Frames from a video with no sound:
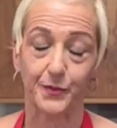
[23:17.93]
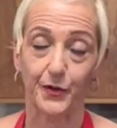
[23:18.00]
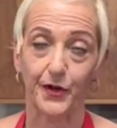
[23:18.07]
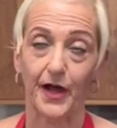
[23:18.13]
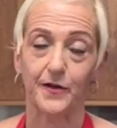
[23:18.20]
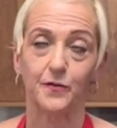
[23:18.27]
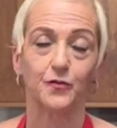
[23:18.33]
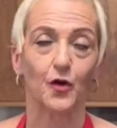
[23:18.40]
wanted
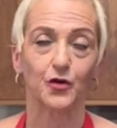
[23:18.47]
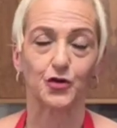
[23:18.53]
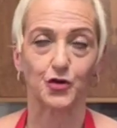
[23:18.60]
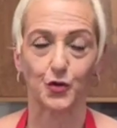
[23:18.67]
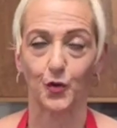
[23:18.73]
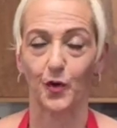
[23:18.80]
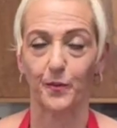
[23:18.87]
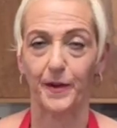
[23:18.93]
to note
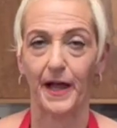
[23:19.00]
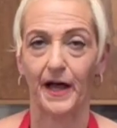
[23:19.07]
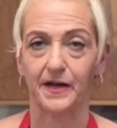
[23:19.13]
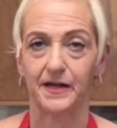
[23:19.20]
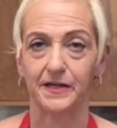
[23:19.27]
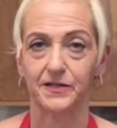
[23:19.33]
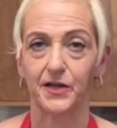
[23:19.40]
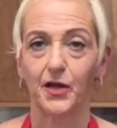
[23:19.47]
too, if
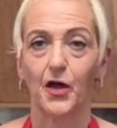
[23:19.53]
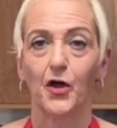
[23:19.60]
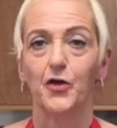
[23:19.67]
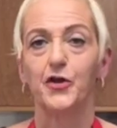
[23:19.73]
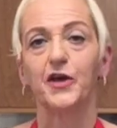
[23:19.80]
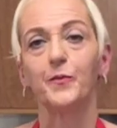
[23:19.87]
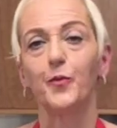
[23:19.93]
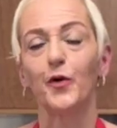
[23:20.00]
you
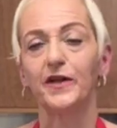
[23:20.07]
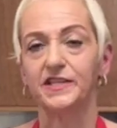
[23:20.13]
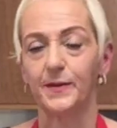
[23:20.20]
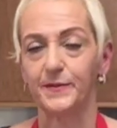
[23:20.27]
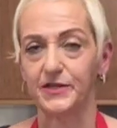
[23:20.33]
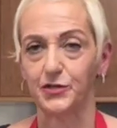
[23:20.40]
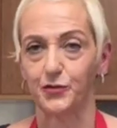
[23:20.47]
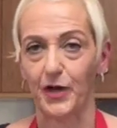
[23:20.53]
are
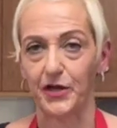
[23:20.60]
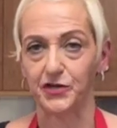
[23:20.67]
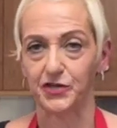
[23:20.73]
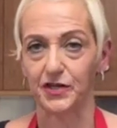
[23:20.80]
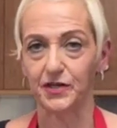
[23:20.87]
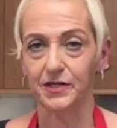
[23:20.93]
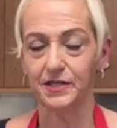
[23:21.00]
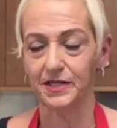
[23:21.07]
thinking of
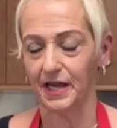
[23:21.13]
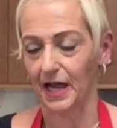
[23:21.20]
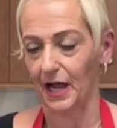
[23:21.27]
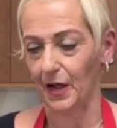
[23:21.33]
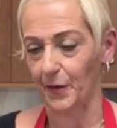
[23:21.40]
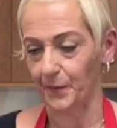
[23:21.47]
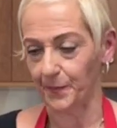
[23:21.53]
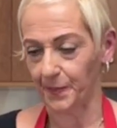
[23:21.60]

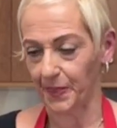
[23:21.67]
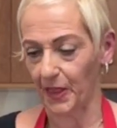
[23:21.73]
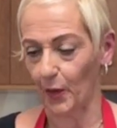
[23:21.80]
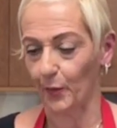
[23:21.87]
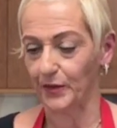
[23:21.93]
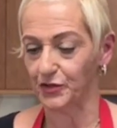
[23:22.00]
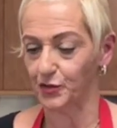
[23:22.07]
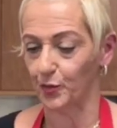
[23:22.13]
purchasing
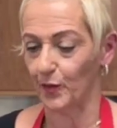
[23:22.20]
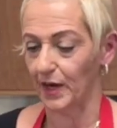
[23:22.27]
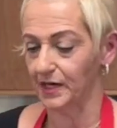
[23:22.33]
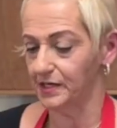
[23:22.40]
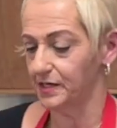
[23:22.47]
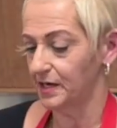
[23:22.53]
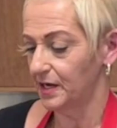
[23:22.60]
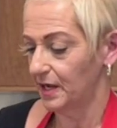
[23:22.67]

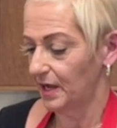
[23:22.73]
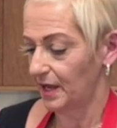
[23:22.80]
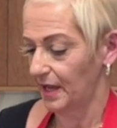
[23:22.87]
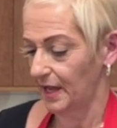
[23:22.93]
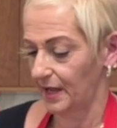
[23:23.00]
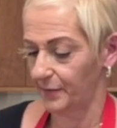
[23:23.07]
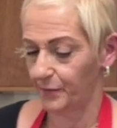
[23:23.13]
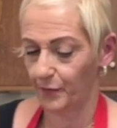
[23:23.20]
Cook
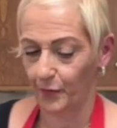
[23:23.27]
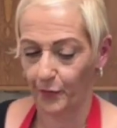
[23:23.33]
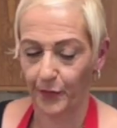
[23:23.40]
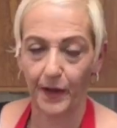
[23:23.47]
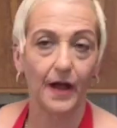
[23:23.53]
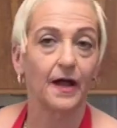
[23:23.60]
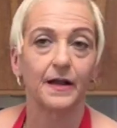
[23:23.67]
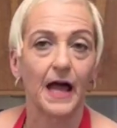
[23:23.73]
Expert and you're not
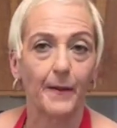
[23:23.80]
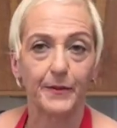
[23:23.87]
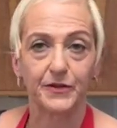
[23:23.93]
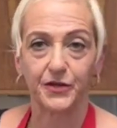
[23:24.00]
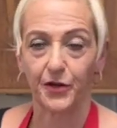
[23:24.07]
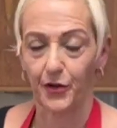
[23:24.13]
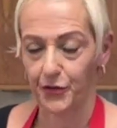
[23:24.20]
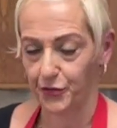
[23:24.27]
sure
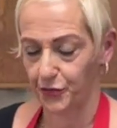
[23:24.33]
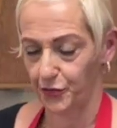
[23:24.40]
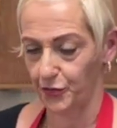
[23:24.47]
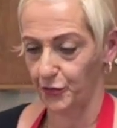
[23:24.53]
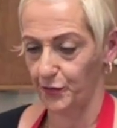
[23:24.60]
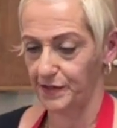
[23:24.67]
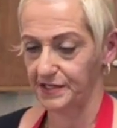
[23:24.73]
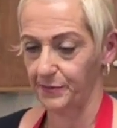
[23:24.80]
about it,
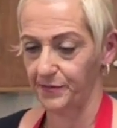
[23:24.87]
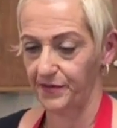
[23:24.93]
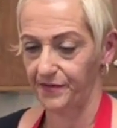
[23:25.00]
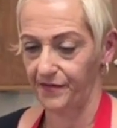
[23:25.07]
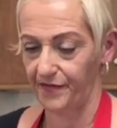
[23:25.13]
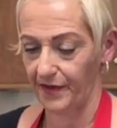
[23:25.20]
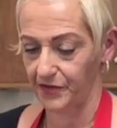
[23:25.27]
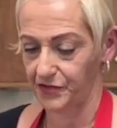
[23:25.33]
you can book a
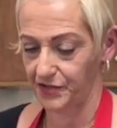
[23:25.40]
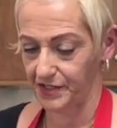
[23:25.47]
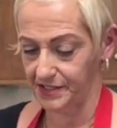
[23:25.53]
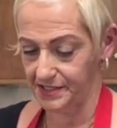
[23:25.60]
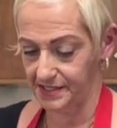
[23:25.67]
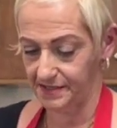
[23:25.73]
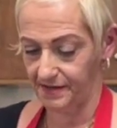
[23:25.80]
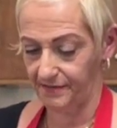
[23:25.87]

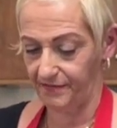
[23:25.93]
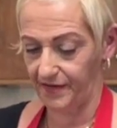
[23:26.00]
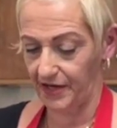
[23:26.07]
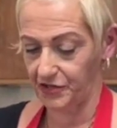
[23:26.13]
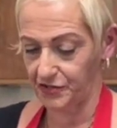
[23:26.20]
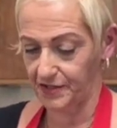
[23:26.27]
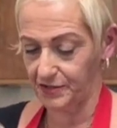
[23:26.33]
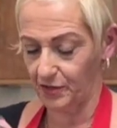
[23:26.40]
demonstration,
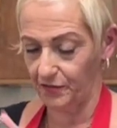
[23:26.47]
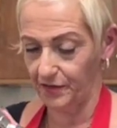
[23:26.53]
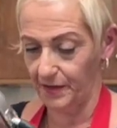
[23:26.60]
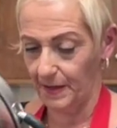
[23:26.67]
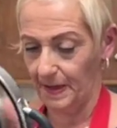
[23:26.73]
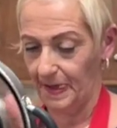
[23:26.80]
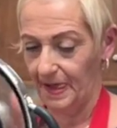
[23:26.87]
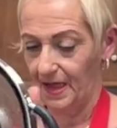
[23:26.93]

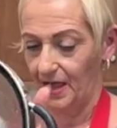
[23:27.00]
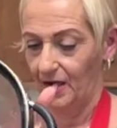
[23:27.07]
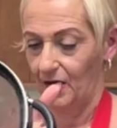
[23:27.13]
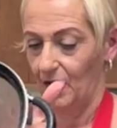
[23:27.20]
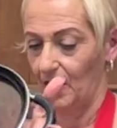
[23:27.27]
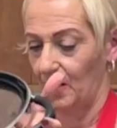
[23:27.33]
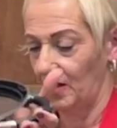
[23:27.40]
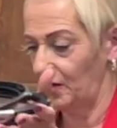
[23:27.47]
a
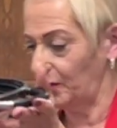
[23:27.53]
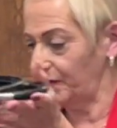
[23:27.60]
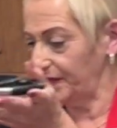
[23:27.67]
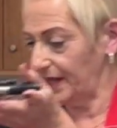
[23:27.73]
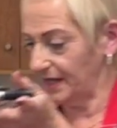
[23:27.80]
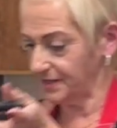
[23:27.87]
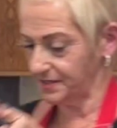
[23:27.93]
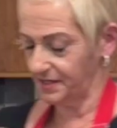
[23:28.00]
one-to-one,
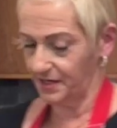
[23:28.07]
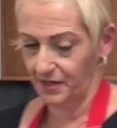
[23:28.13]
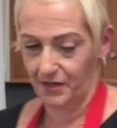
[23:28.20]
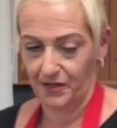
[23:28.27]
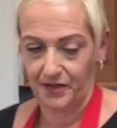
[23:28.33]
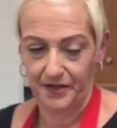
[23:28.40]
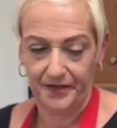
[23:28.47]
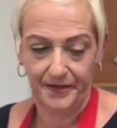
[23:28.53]
and
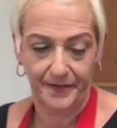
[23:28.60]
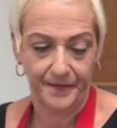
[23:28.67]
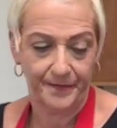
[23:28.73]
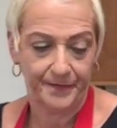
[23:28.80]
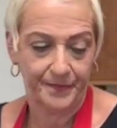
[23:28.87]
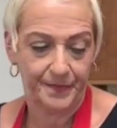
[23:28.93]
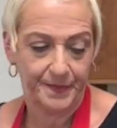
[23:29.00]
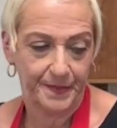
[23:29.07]
I'm
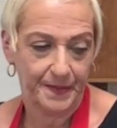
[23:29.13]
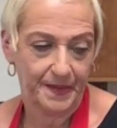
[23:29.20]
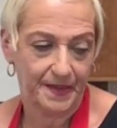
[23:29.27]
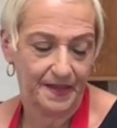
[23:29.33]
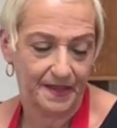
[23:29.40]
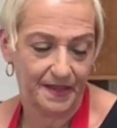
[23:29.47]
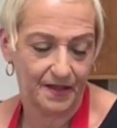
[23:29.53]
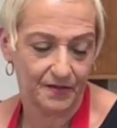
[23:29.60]
happy to go
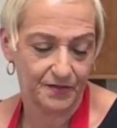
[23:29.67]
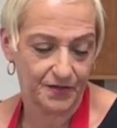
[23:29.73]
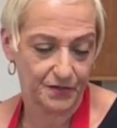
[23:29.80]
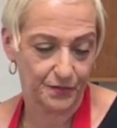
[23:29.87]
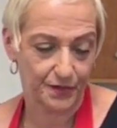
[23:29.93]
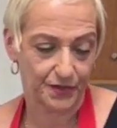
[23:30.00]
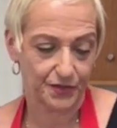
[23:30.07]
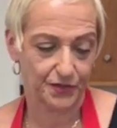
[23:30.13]
through with some
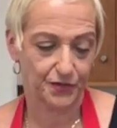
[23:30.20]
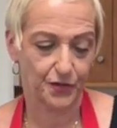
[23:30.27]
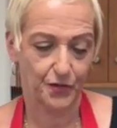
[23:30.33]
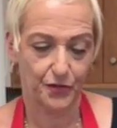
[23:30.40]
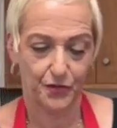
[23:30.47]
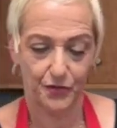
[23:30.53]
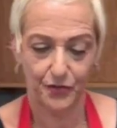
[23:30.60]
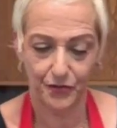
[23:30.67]
of the
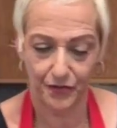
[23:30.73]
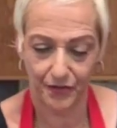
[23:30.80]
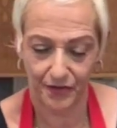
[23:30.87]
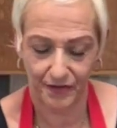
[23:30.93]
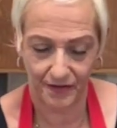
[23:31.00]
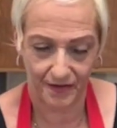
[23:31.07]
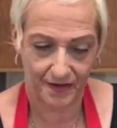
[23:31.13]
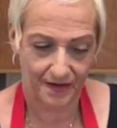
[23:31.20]
functions and
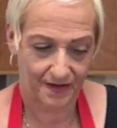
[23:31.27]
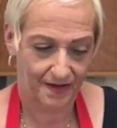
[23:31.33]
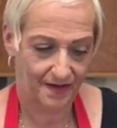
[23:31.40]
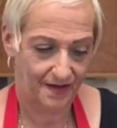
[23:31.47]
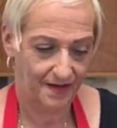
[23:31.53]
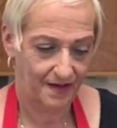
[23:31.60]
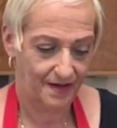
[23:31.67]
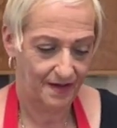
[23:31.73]
features of
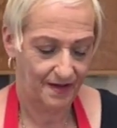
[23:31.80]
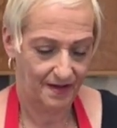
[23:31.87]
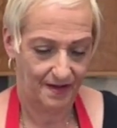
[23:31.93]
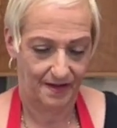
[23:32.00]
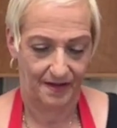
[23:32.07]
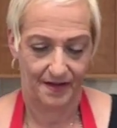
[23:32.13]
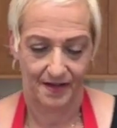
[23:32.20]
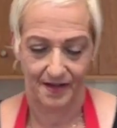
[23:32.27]
it.
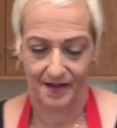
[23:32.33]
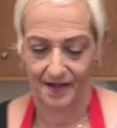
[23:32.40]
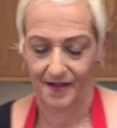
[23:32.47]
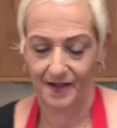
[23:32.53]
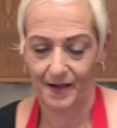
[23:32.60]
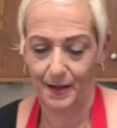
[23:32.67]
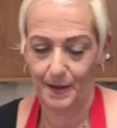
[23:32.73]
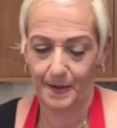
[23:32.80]
Oh, look
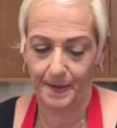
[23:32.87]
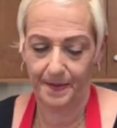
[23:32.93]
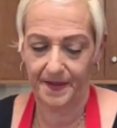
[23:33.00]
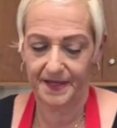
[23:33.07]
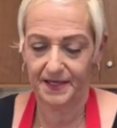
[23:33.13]
at that.